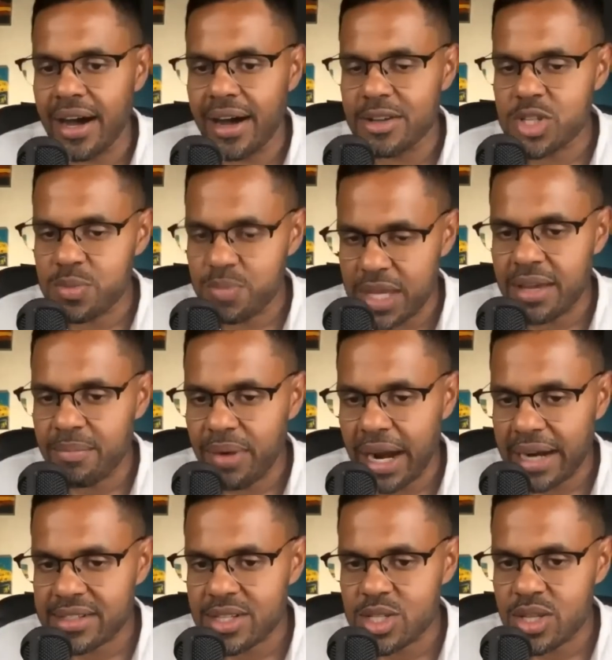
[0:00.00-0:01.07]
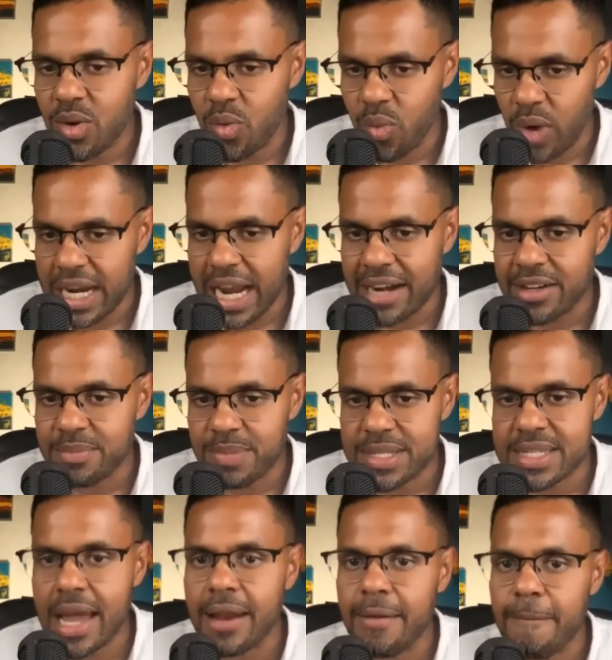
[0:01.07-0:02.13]
speaking practice
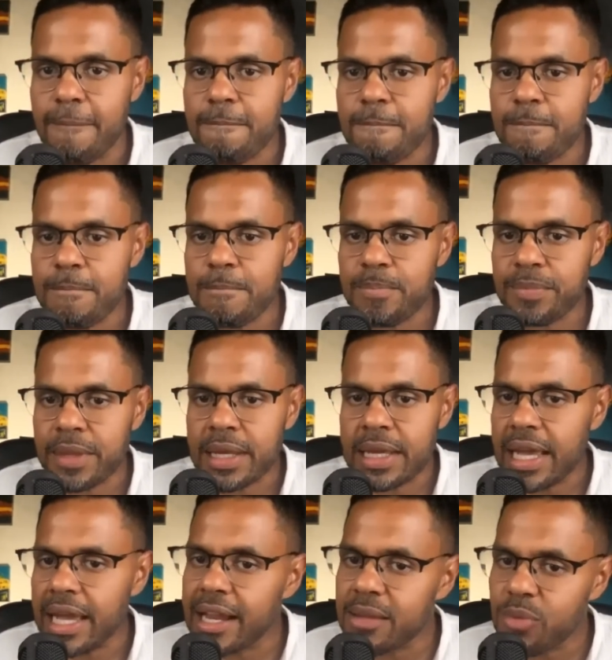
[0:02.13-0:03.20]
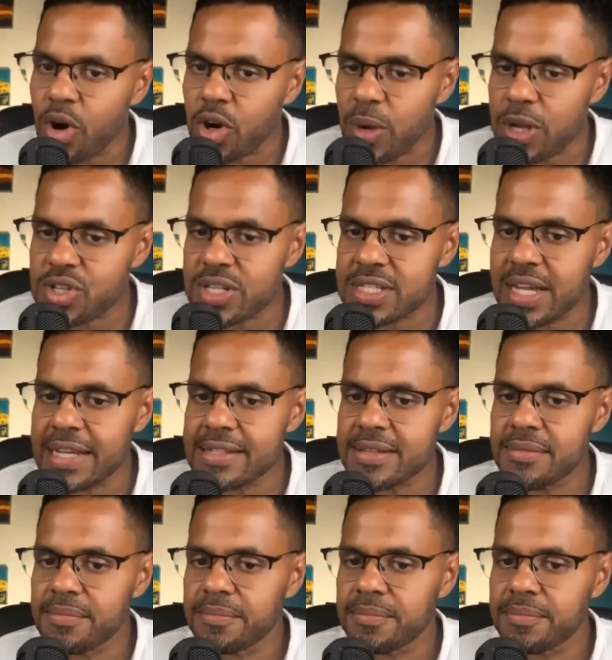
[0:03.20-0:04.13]
100%. Any more questions, guys?